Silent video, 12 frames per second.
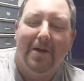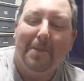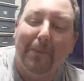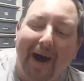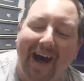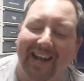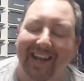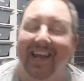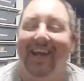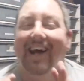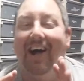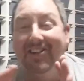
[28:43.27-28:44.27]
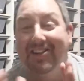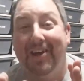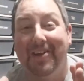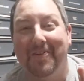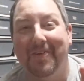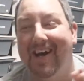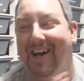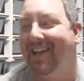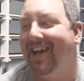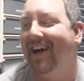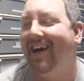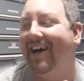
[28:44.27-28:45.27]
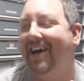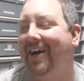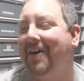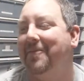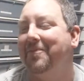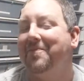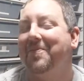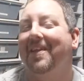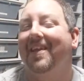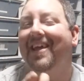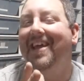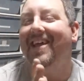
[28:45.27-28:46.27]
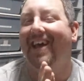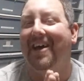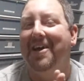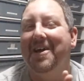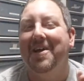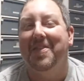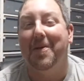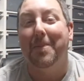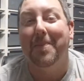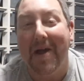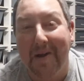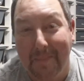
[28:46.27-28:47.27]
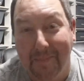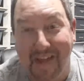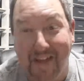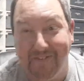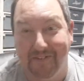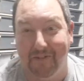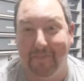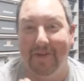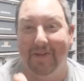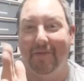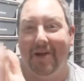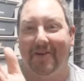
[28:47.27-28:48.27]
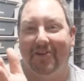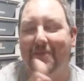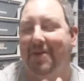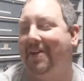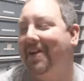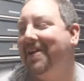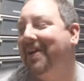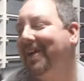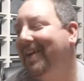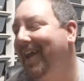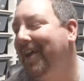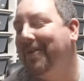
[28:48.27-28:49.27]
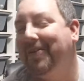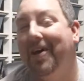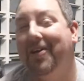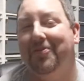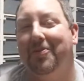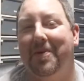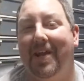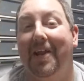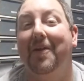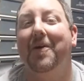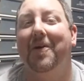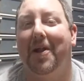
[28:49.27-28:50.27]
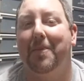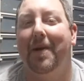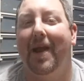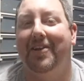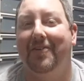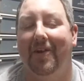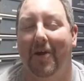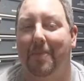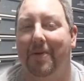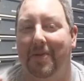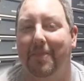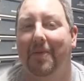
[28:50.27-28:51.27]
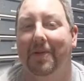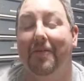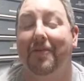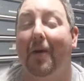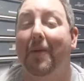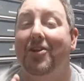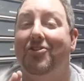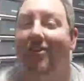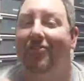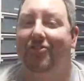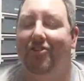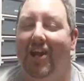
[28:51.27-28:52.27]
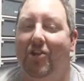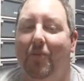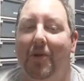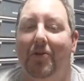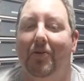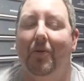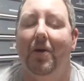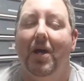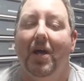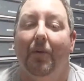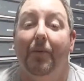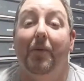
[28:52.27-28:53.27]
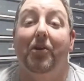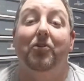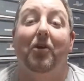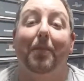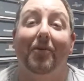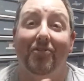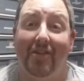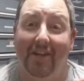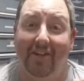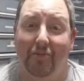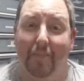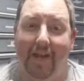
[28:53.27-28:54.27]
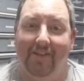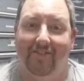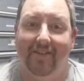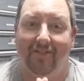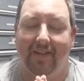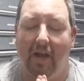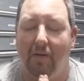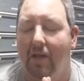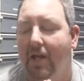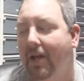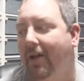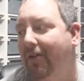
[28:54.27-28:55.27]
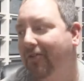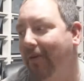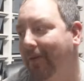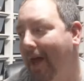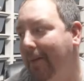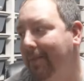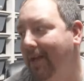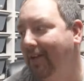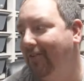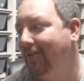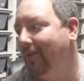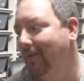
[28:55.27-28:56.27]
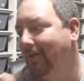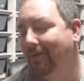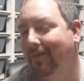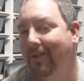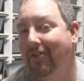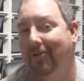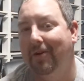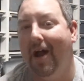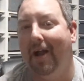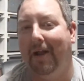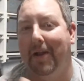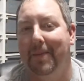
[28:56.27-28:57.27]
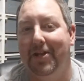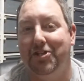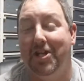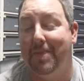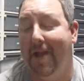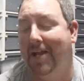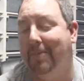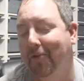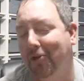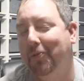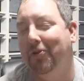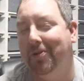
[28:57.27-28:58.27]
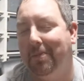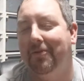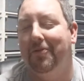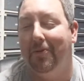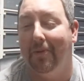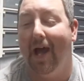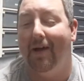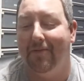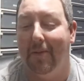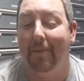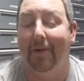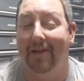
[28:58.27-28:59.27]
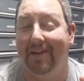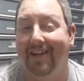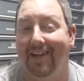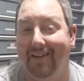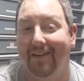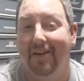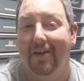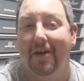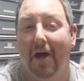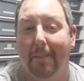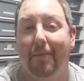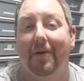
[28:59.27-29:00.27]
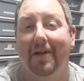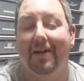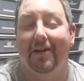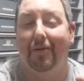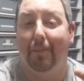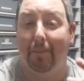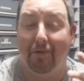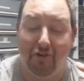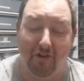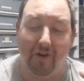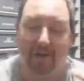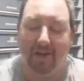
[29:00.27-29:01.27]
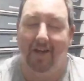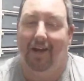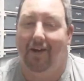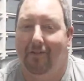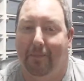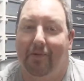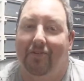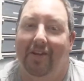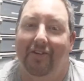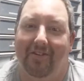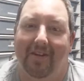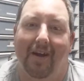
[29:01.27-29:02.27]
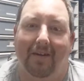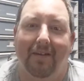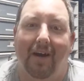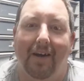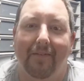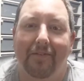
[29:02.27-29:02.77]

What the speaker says: But I'll tell you what, the better place to spend the way you're spending on here today with us would be, I know you're on Patreon, but we just changed what we do. We went to a percentage-based discount. So that means, you know, these are not going to be cheap animals, but some of you will have the ability to get a pretty good chunk of a percentage knocked off.